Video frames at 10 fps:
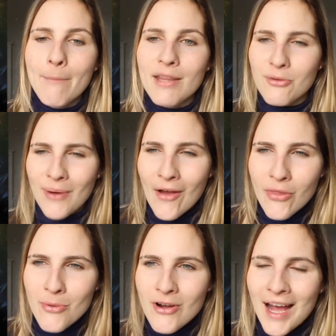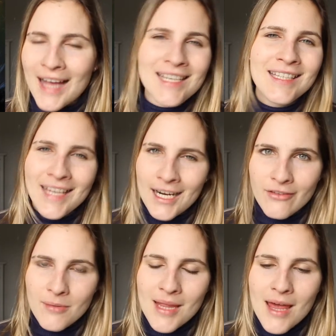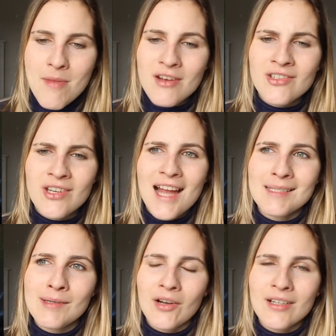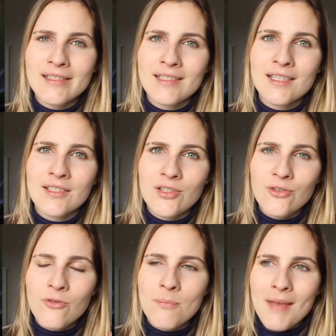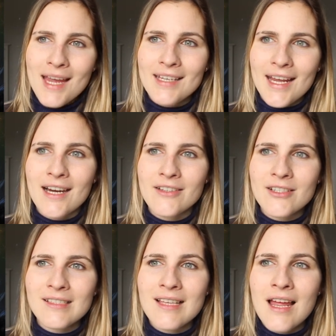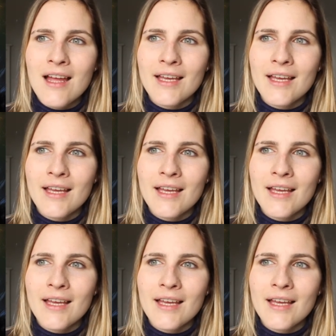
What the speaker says: But throughout the book, I didn't care for them that much. And to be honest, the two main characters